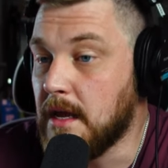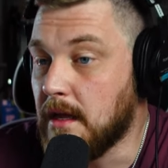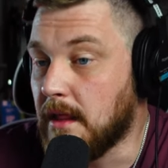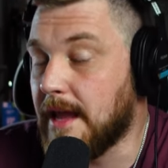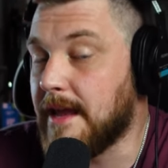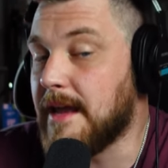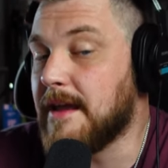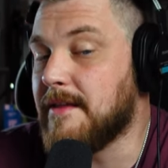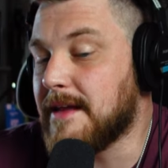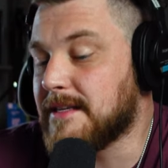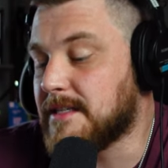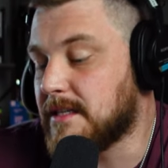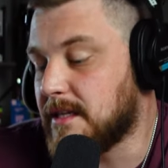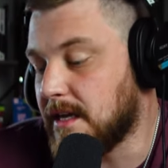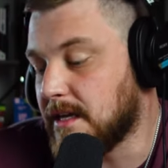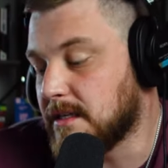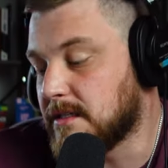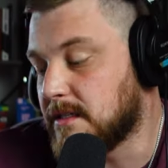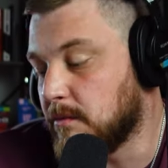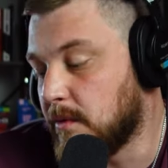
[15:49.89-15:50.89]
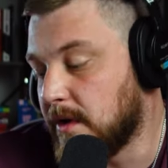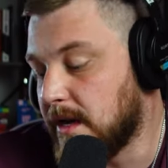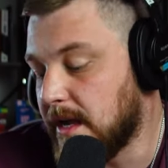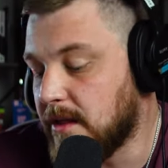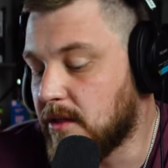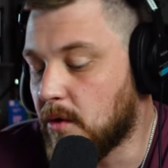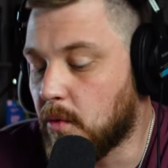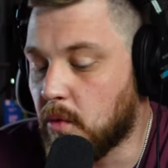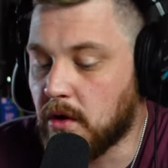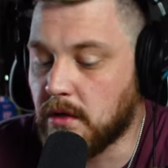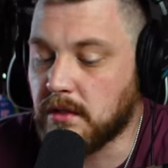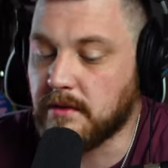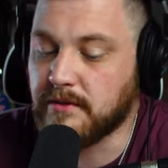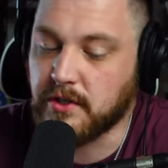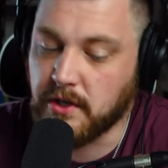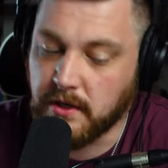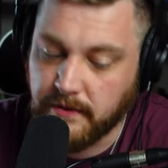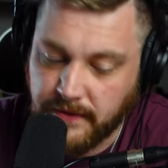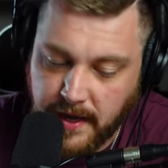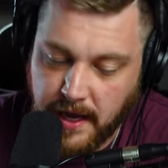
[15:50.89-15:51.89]
Like, and that's the thing is when in the world of
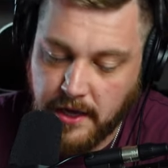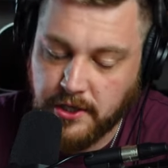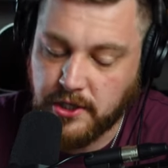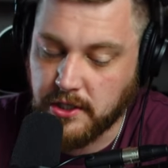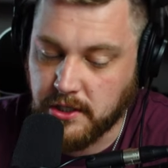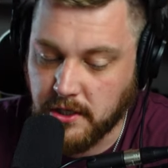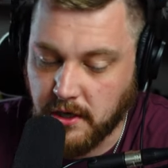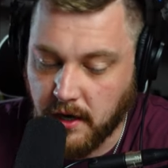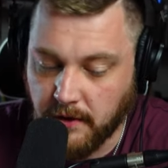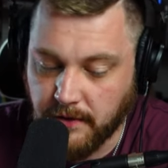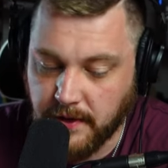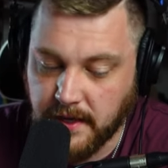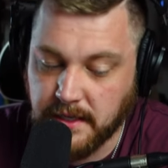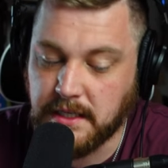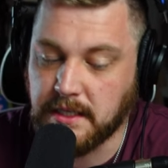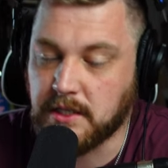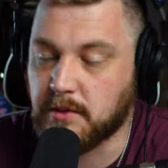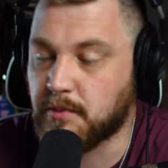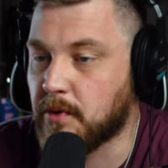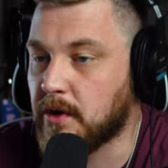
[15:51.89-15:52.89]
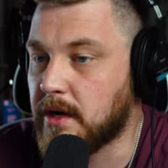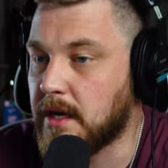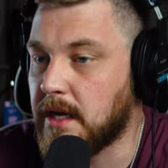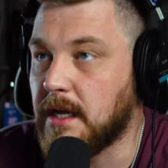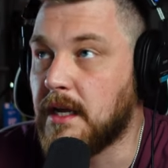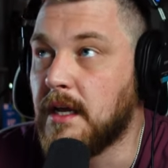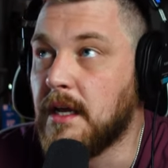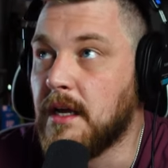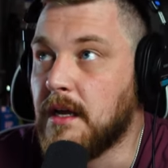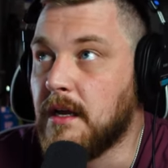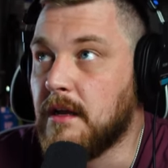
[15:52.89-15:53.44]
certifications and all this, it's pretty,